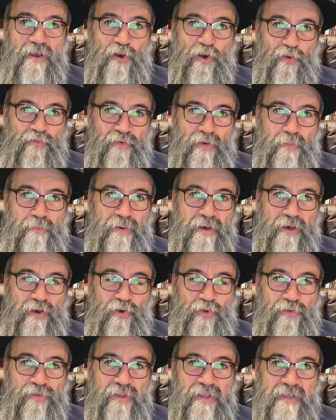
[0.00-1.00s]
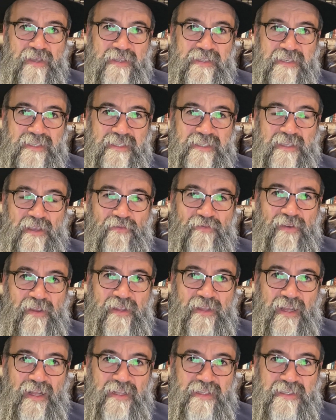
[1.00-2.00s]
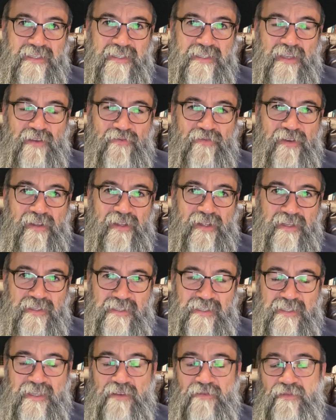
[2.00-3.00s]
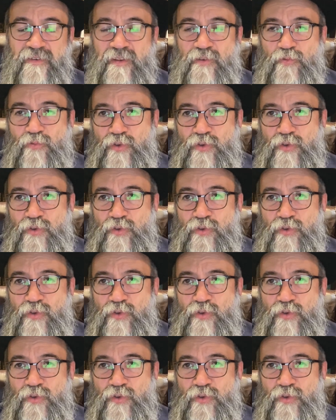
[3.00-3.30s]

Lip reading: of about 7 al 7 al 7,